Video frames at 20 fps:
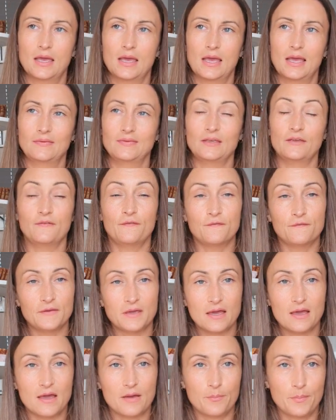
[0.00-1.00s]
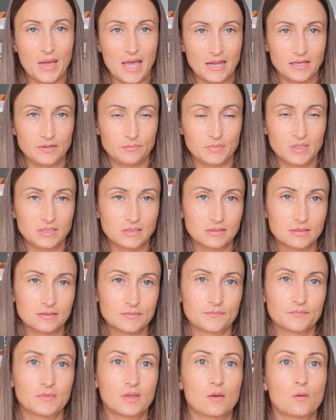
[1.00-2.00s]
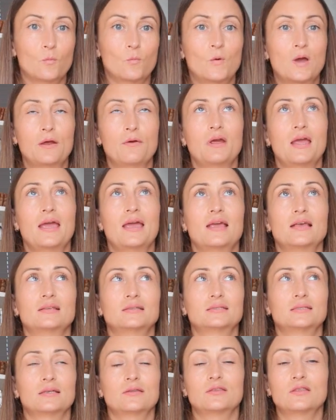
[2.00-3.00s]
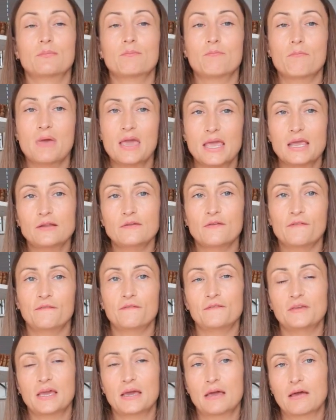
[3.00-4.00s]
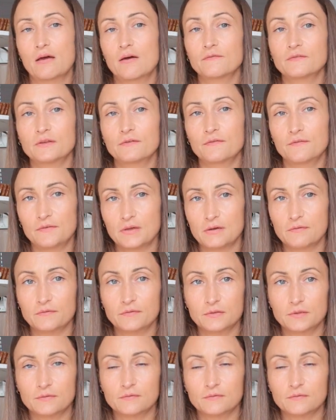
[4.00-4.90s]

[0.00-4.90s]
And they fear abandonment. Whereas the main fear of the fearful